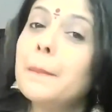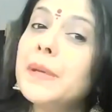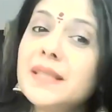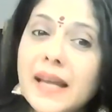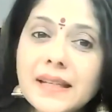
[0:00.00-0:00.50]

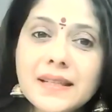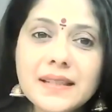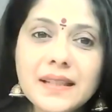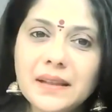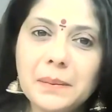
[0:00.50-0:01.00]
besides
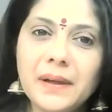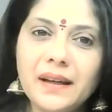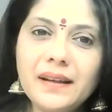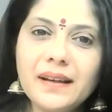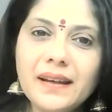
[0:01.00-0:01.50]
the
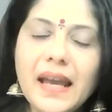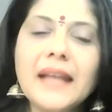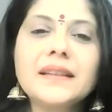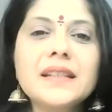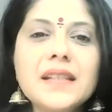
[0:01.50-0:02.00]
tabla
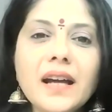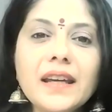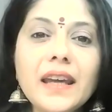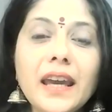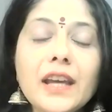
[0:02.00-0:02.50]
at the young
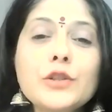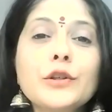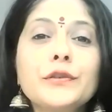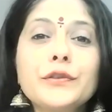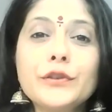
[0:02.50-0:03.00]
age
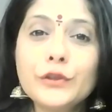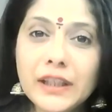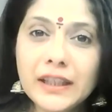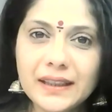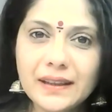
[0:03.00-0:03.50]
of
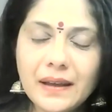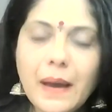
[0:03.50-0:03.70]
3